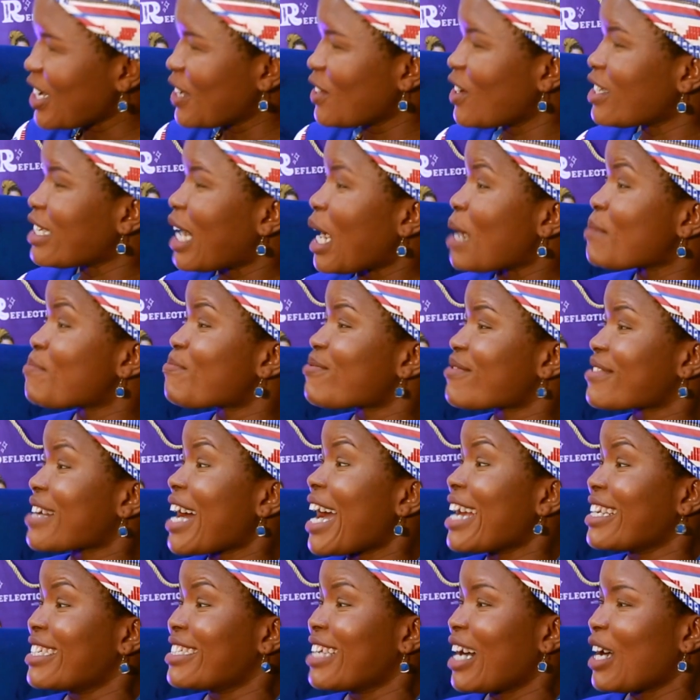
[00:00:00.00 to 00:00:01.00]
You know how
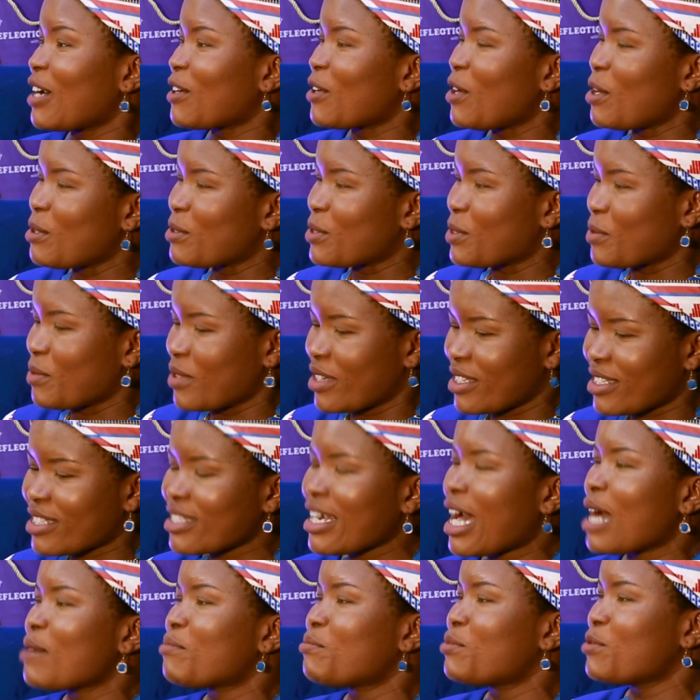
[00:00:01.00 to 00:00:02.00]
pride that comes with,
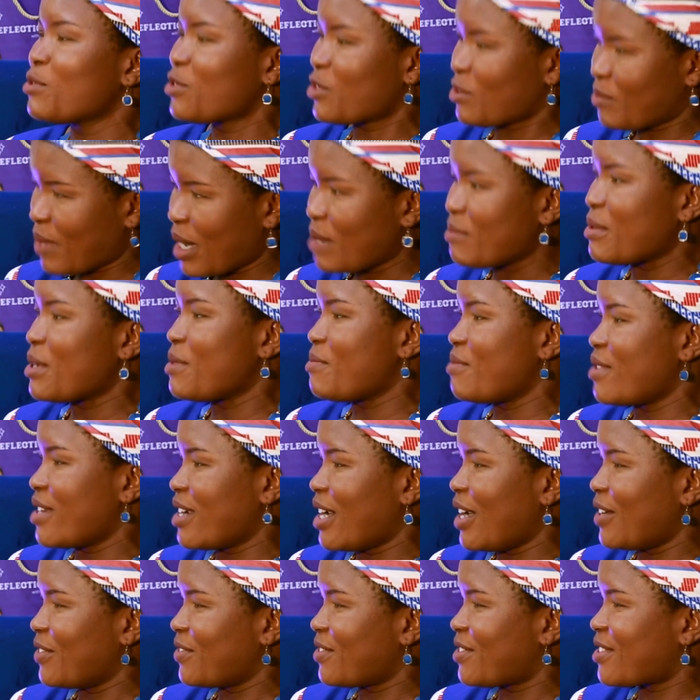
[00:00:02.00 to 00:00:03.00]
I pushed my baby
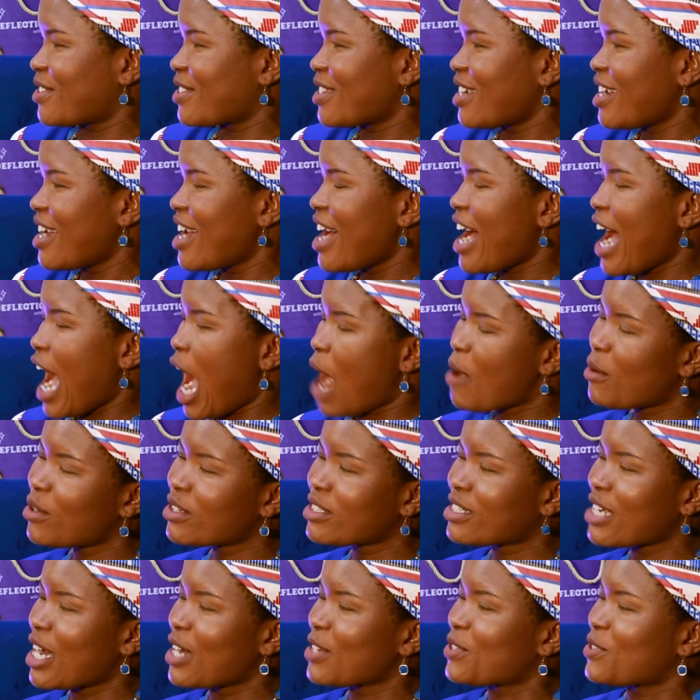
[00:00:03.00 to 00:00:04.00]
out. Exactly. I
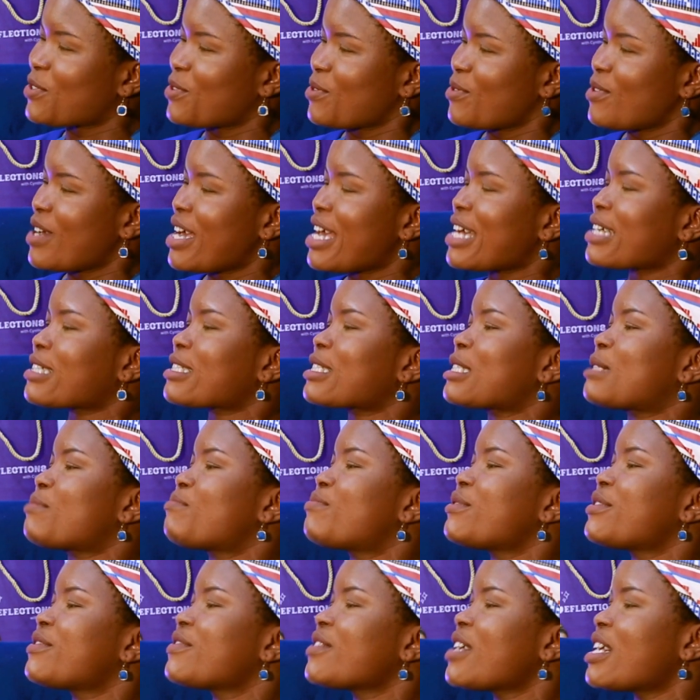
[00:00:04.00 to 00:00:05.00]
wanted to
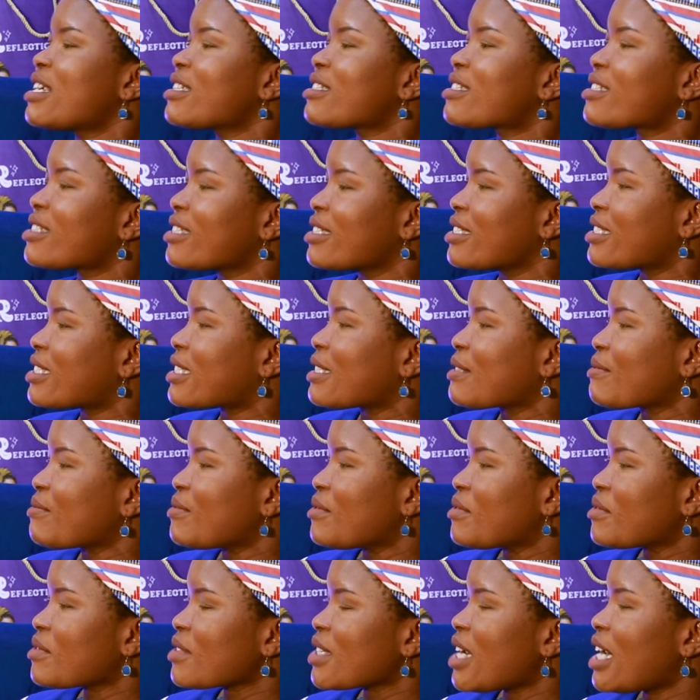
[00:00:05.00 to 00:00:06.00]
experience it.
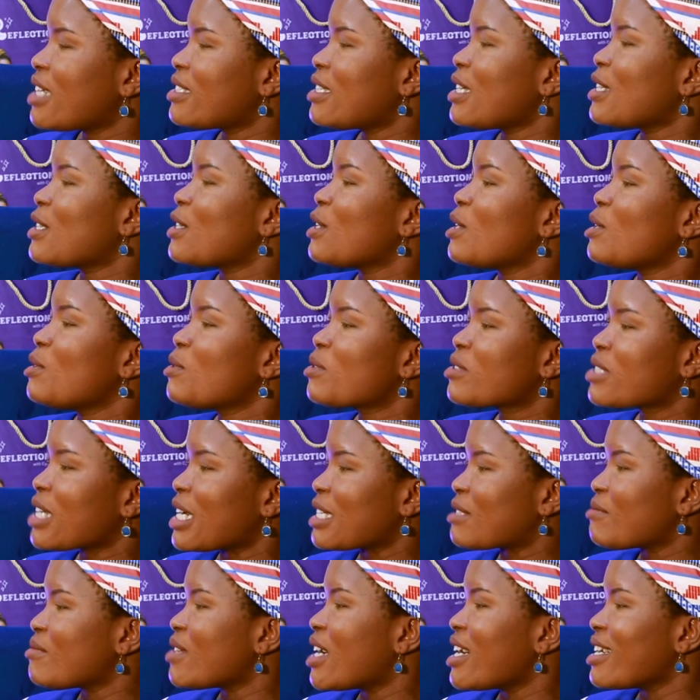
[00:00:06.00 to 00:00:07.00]
And then he looked
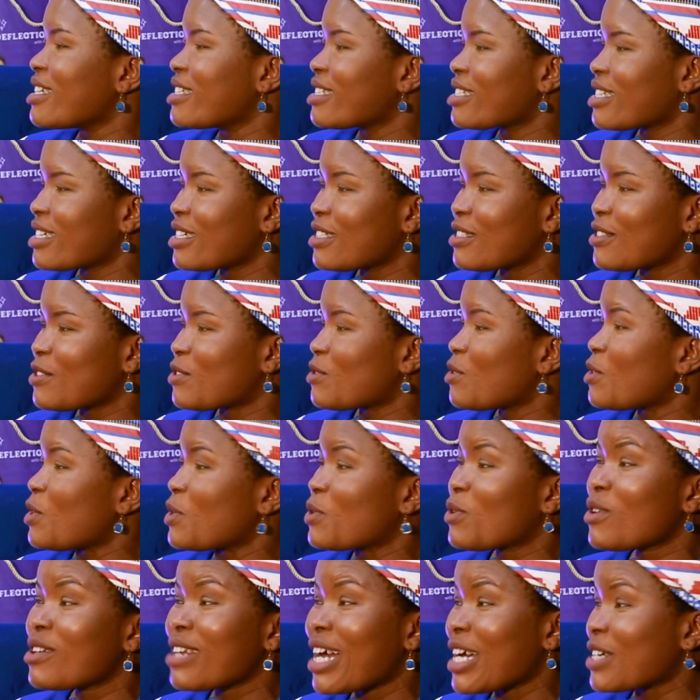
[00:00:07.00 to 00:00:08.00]
at me and he said, so you
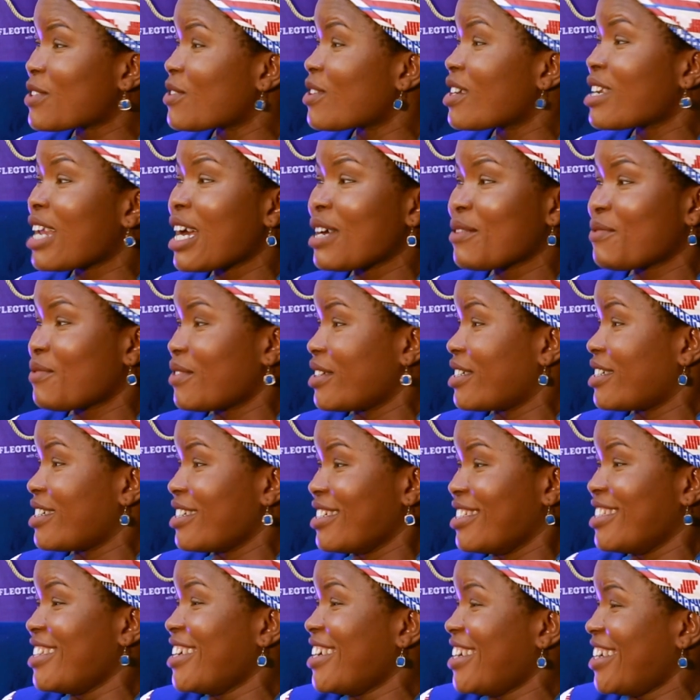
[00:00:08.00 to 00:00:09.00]
don't like your life
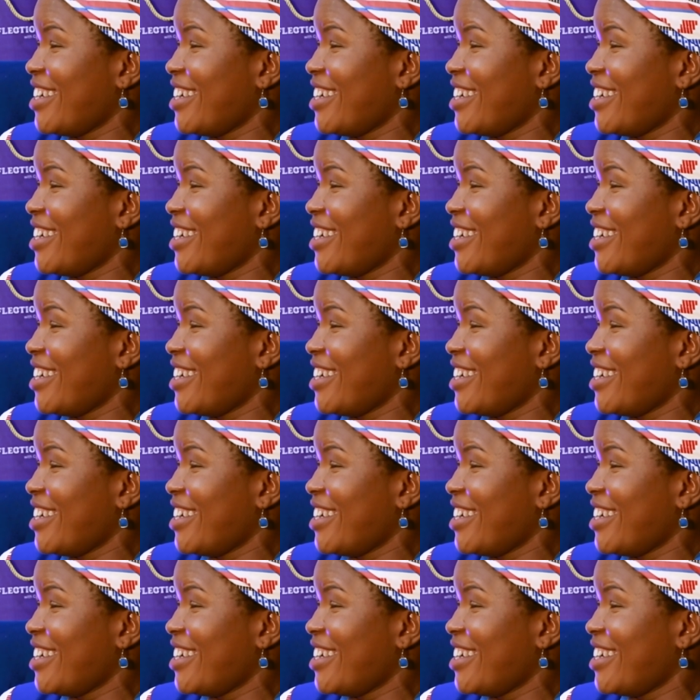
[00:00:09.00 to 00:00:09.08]
again?